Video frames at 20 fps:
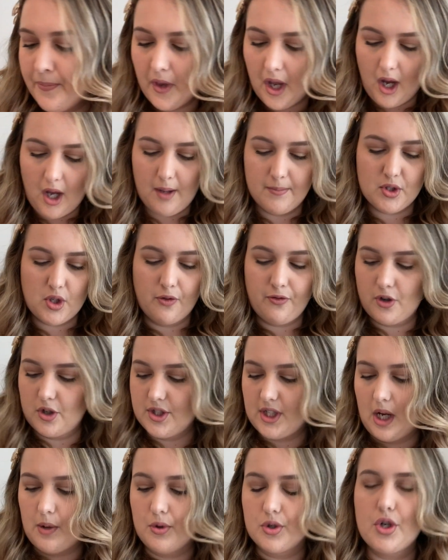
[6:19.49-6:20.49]
So
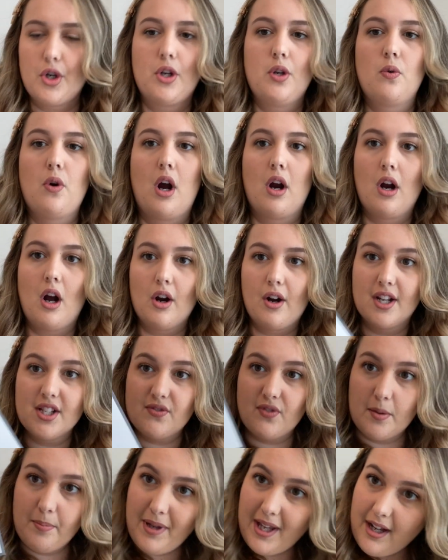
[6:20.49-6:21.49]
first I will show you our
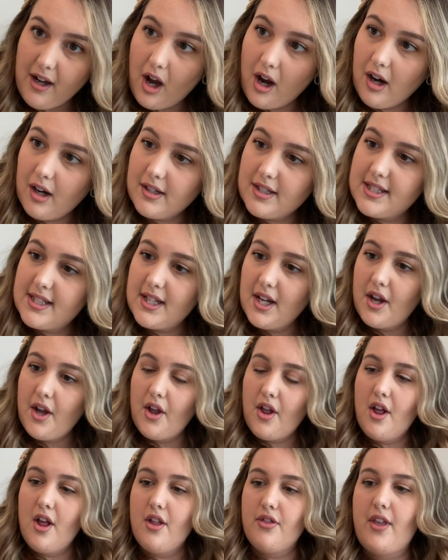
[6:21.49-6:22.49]
RSVP cards.
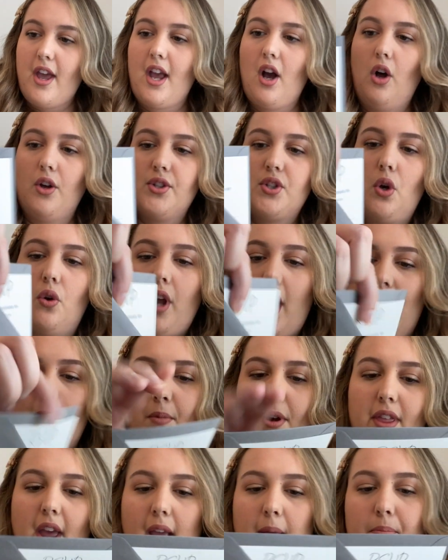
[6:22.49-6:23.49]
They also came
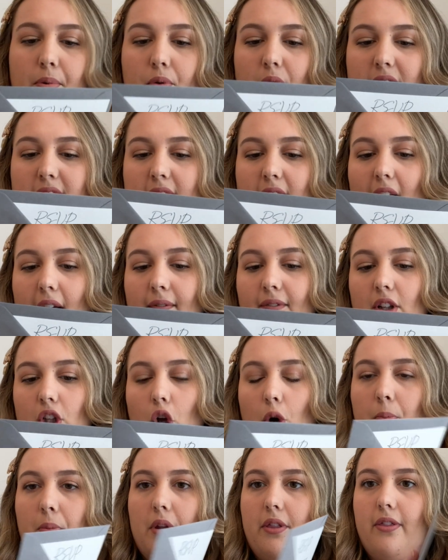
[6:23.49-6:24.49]
with a printed
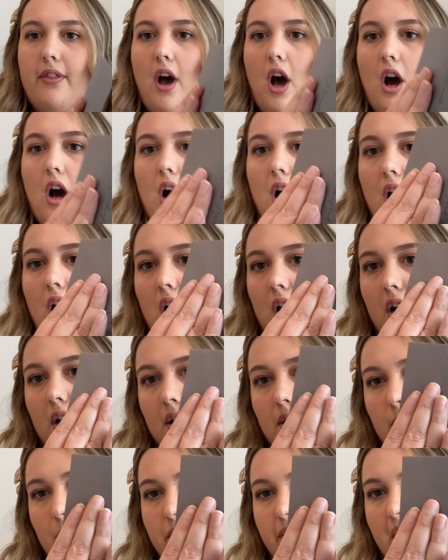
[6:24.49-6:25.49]
envelope with
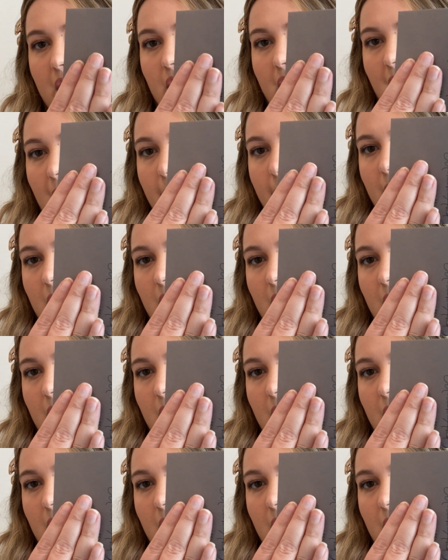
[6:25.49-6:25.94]
their name